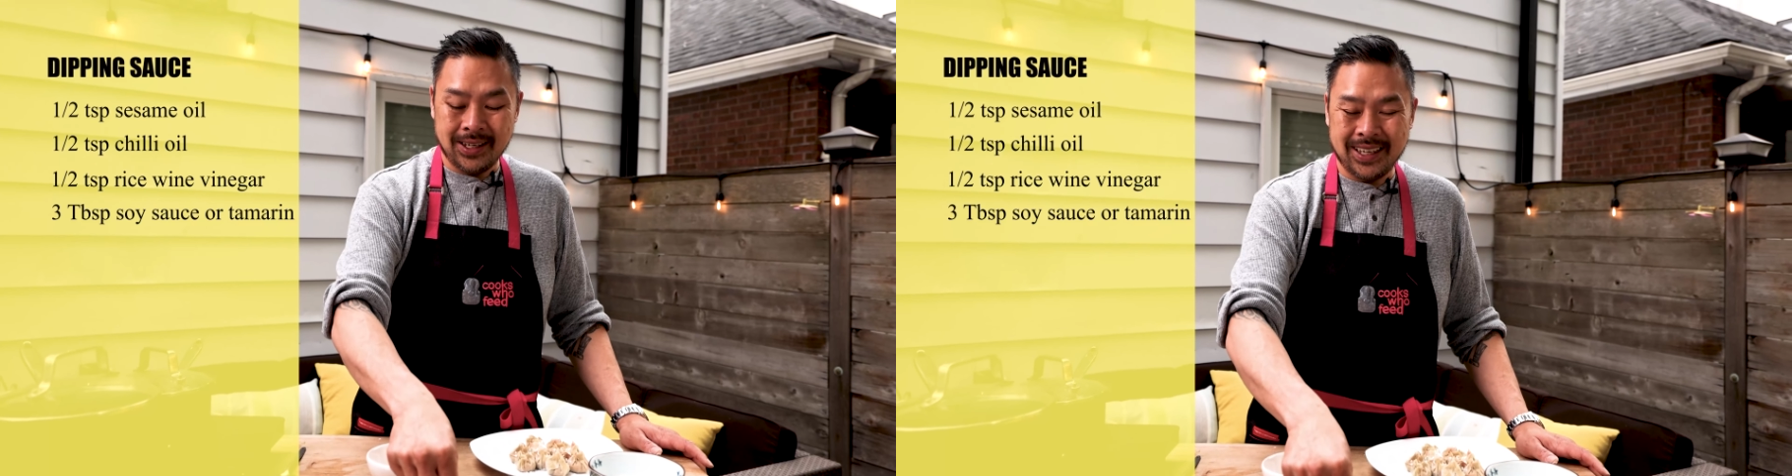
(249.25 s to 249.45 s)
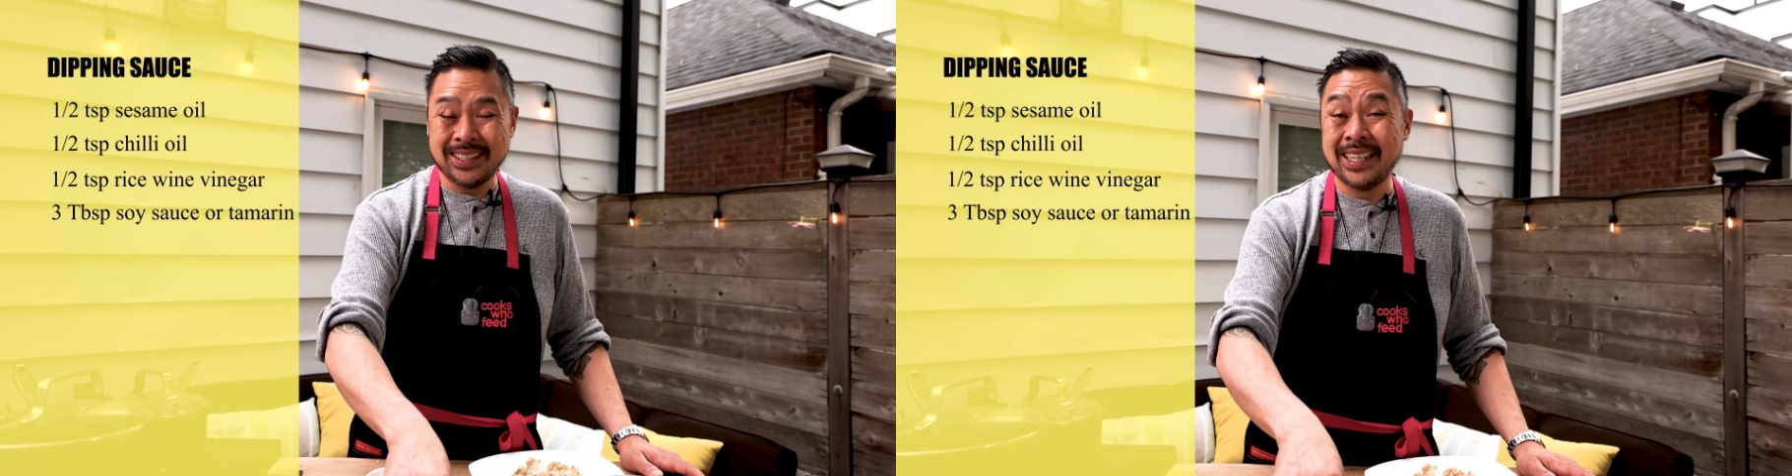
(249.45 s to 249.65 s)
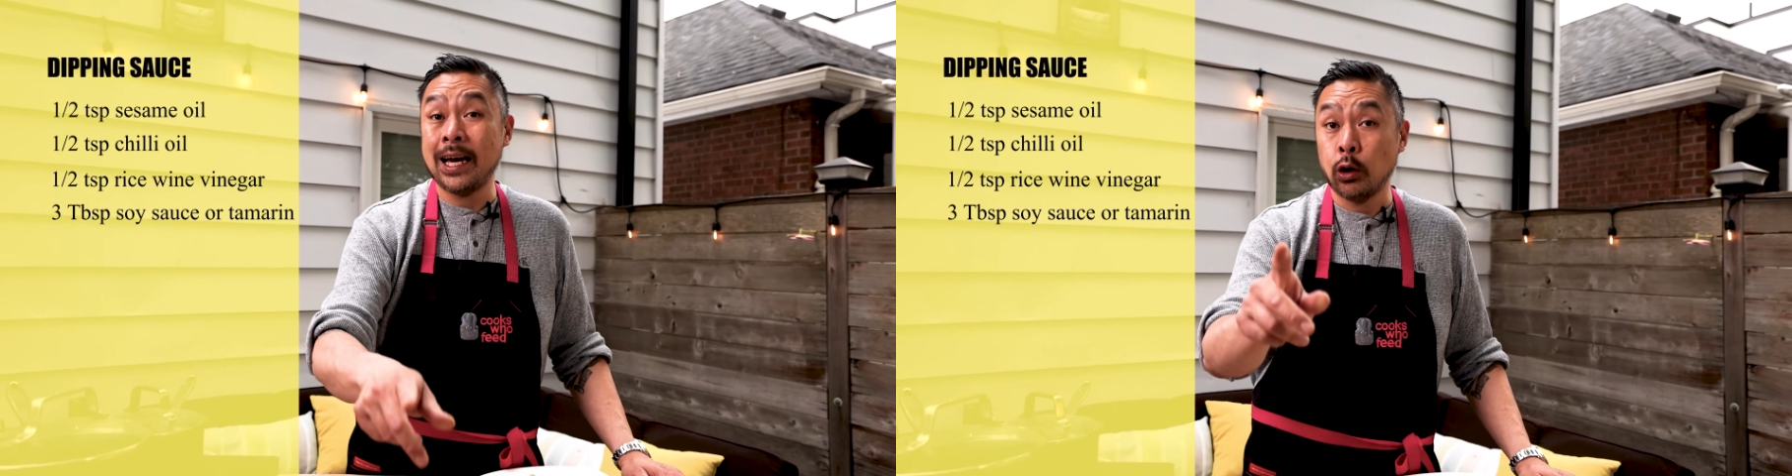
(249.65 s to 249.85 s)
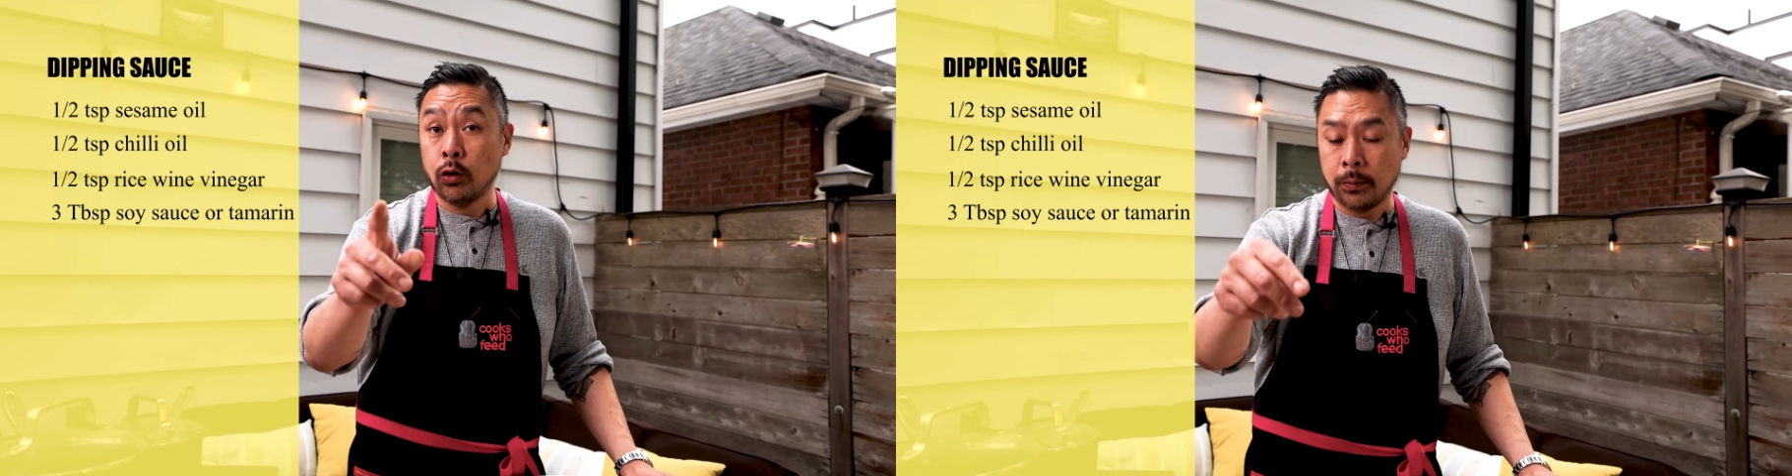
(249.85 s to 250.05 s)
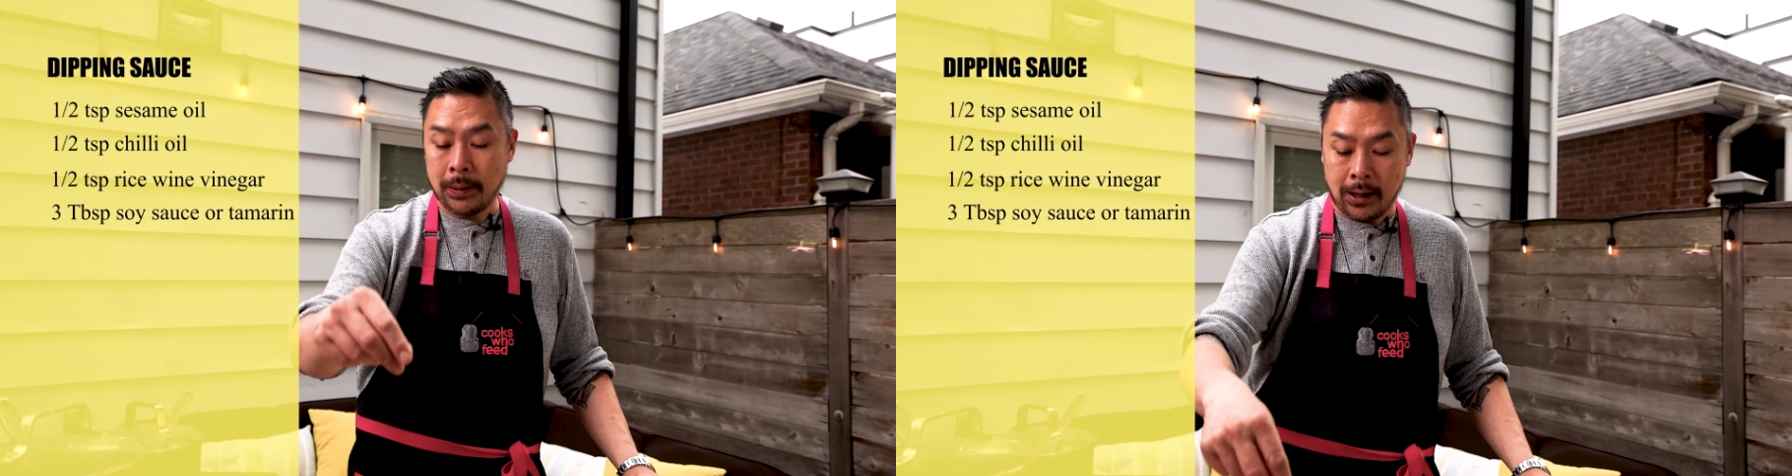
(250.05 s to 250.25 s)
a tad
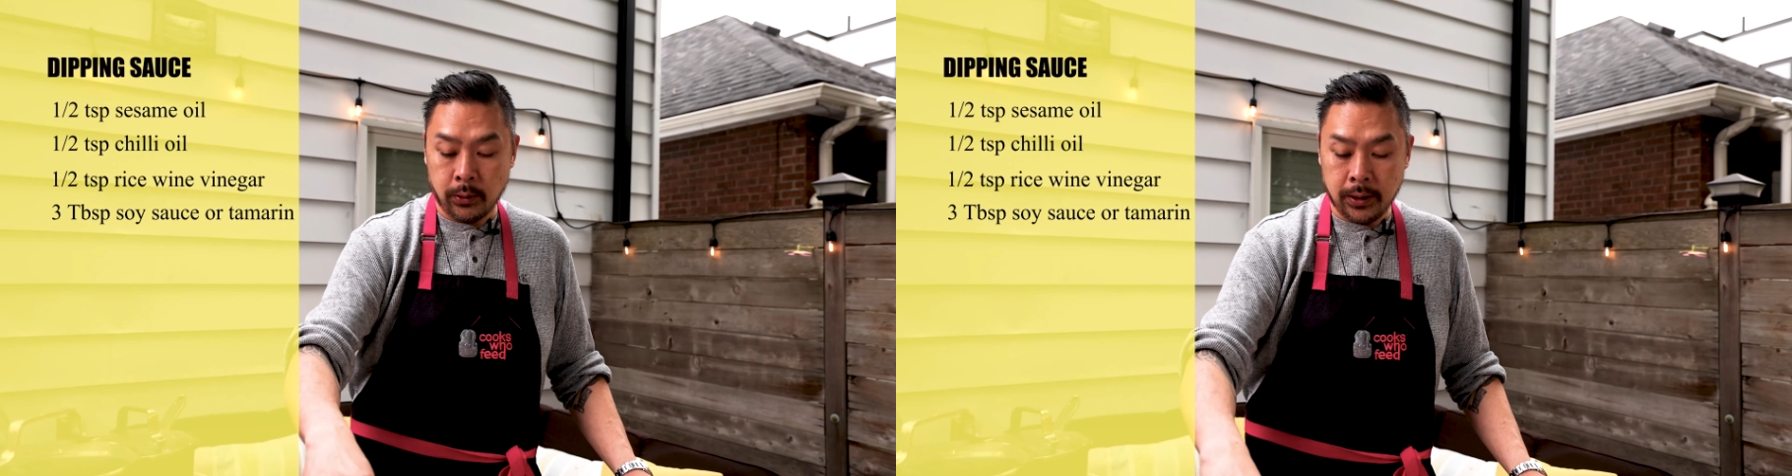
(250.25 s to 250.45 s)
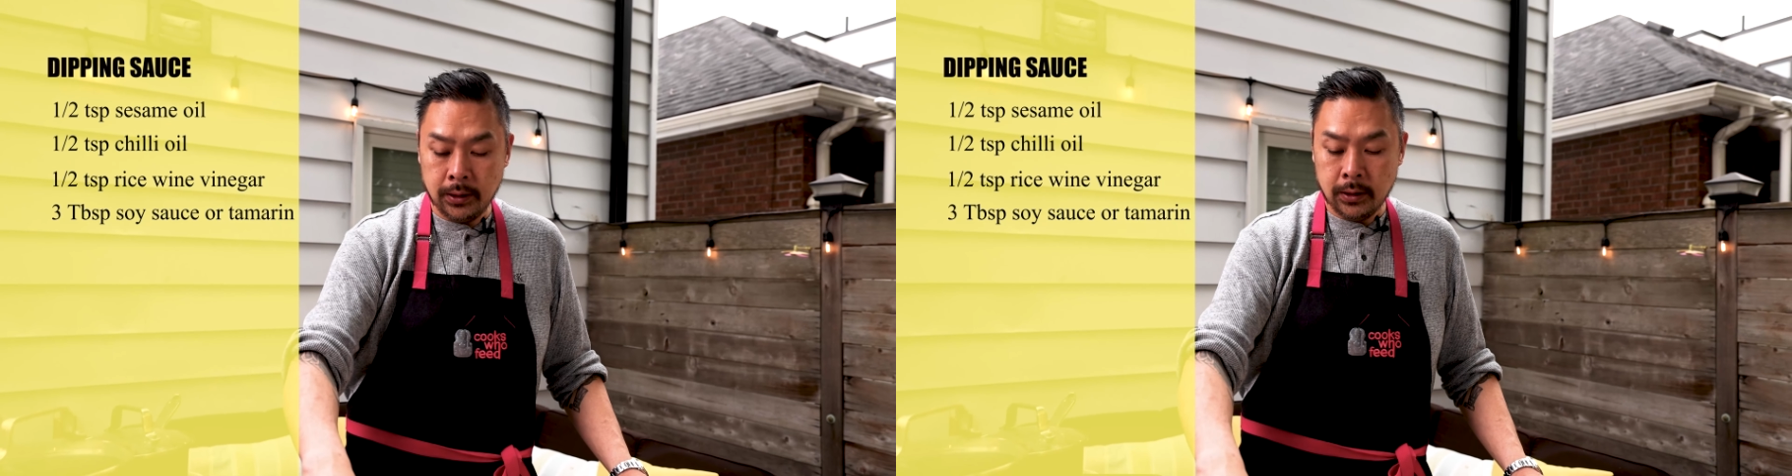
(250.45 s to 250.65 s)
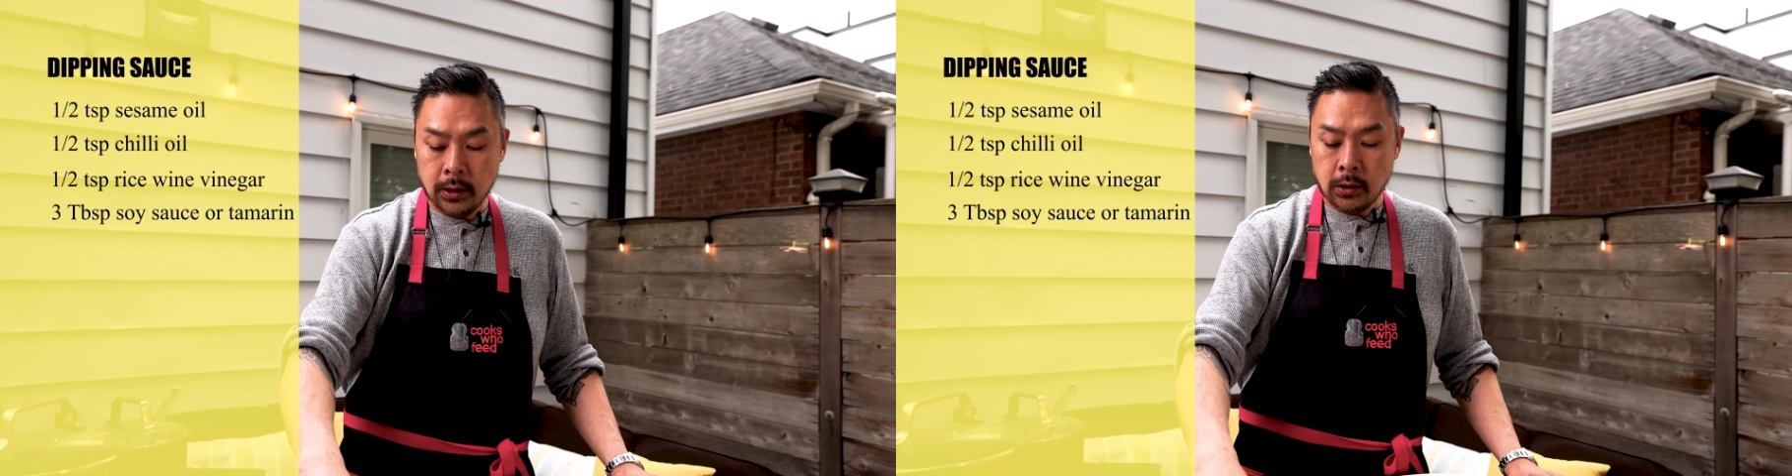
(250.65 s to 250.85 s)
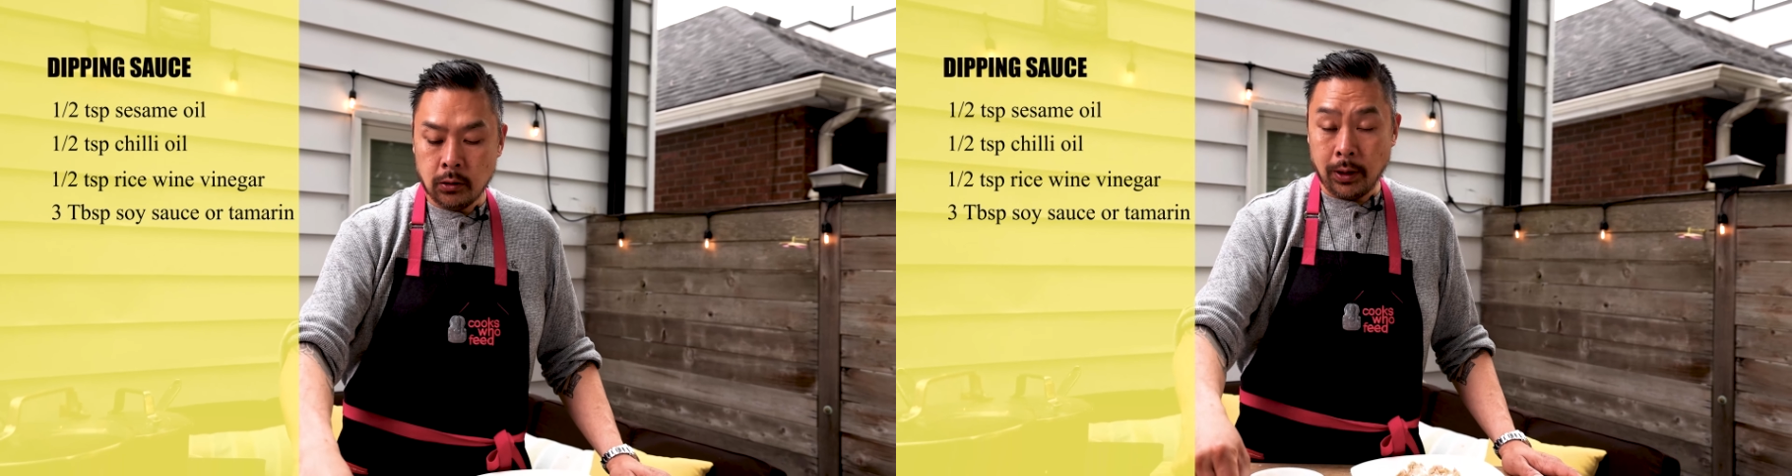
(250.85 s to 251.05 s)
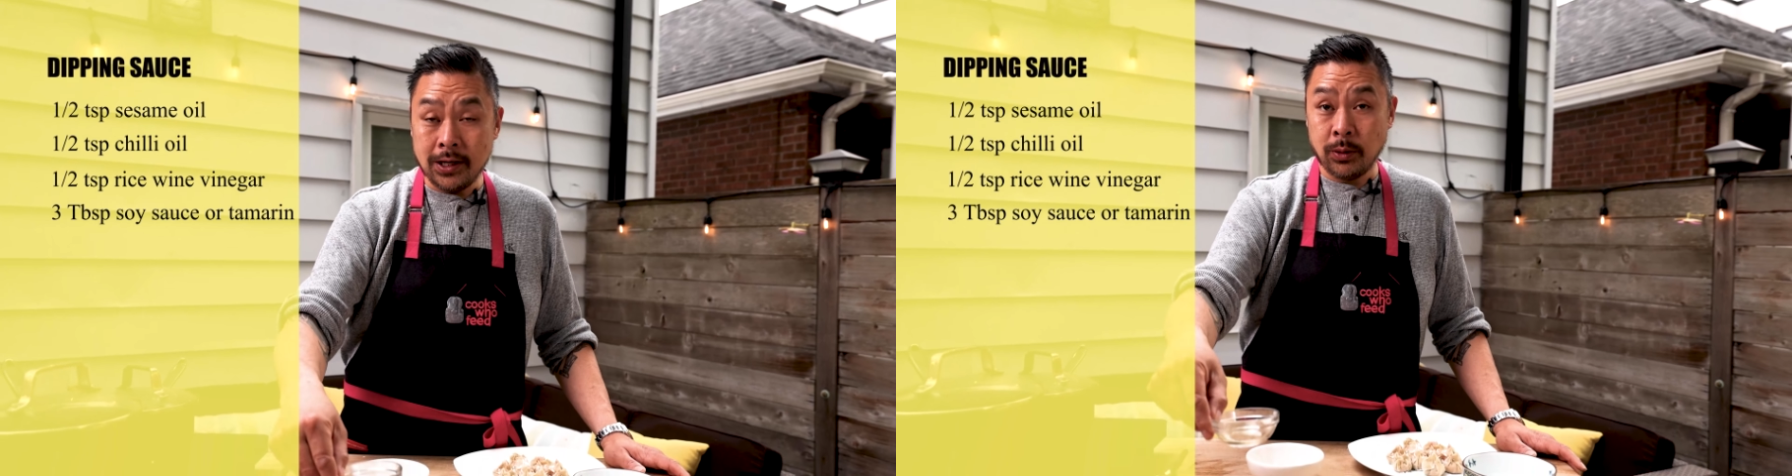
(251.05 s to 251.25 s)
overpowering.
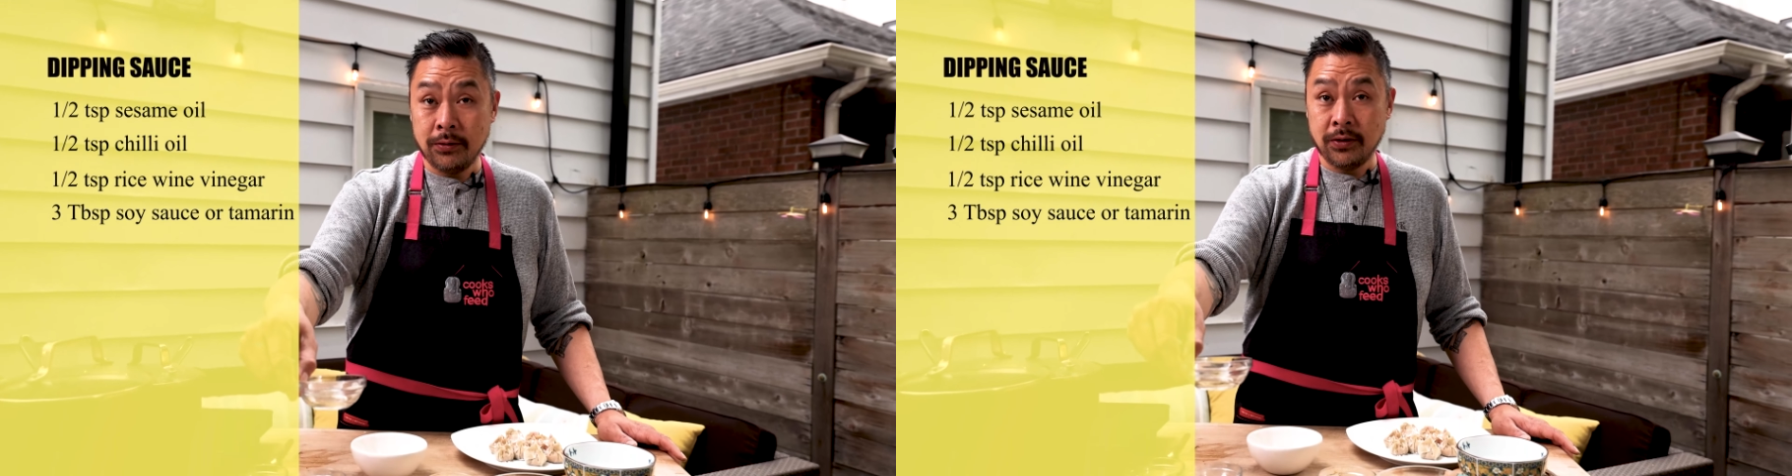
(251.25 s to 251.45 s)
Rice wine